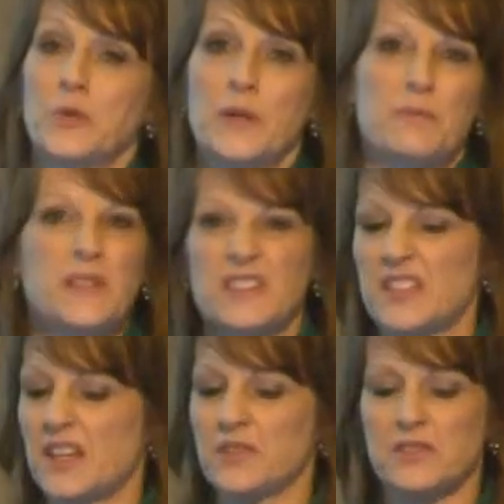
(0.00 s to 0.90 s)
equipment,
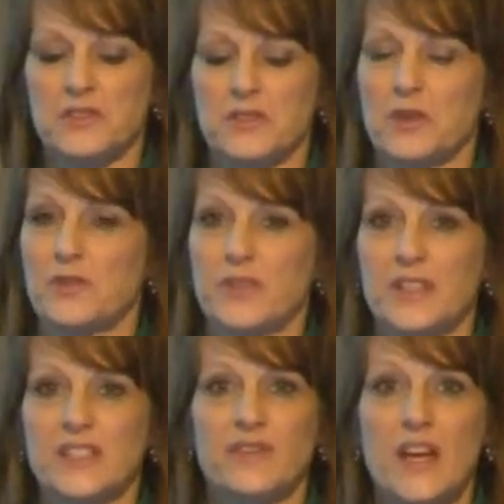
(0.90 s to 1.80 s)
sales and
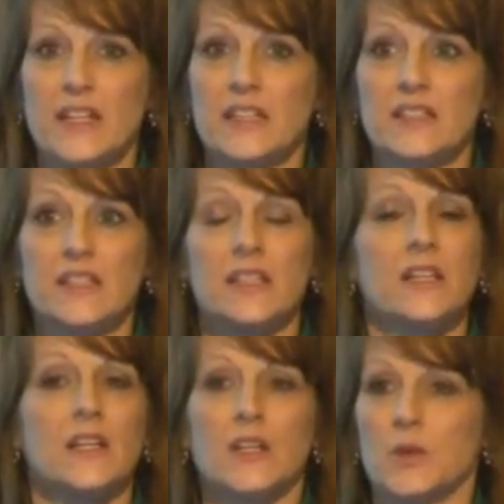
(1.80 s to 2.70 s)
service, financing.
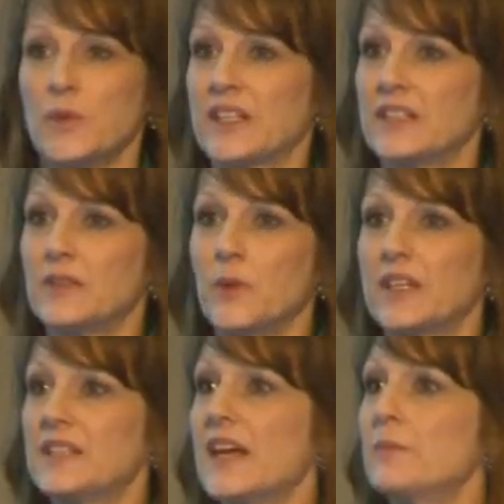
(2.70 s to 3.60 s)
We, can, we
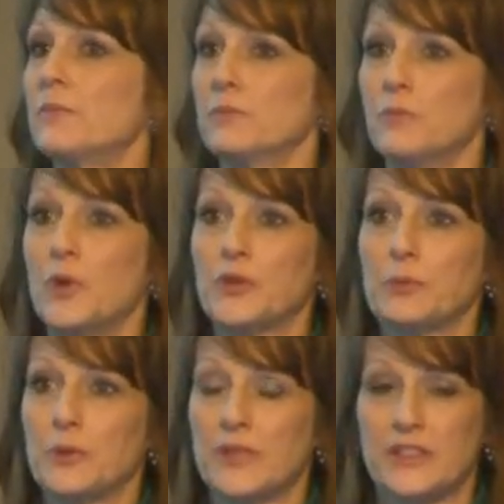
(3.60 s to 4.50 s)
could name
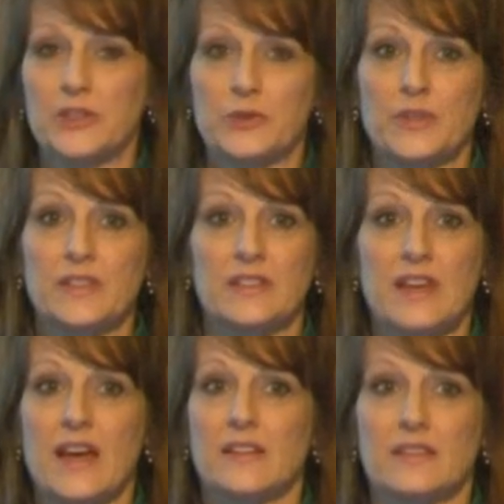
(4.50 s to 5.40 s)
multiple industries
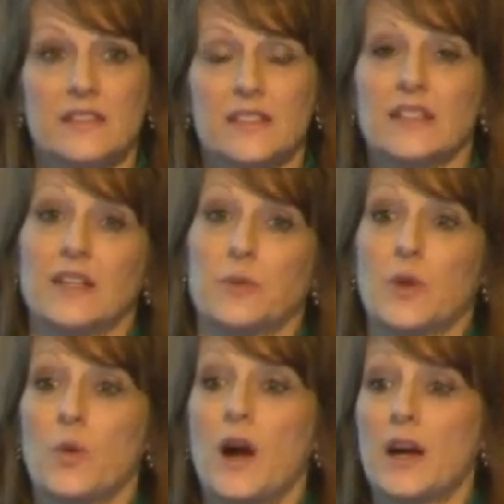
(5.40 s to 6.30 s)
that it
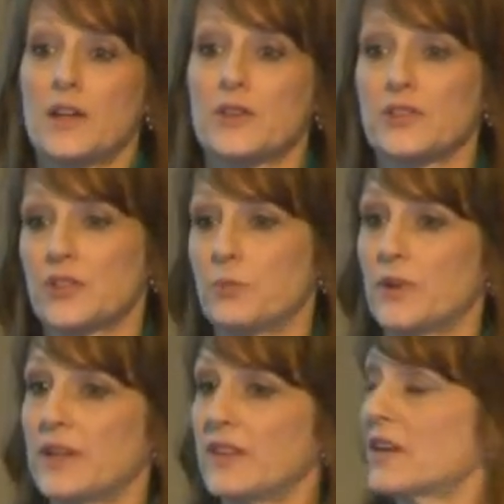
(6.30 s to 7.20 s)
requires to
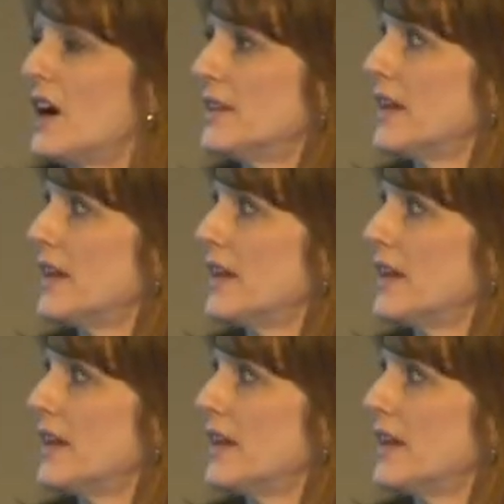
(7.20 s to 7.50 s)
bring the cotton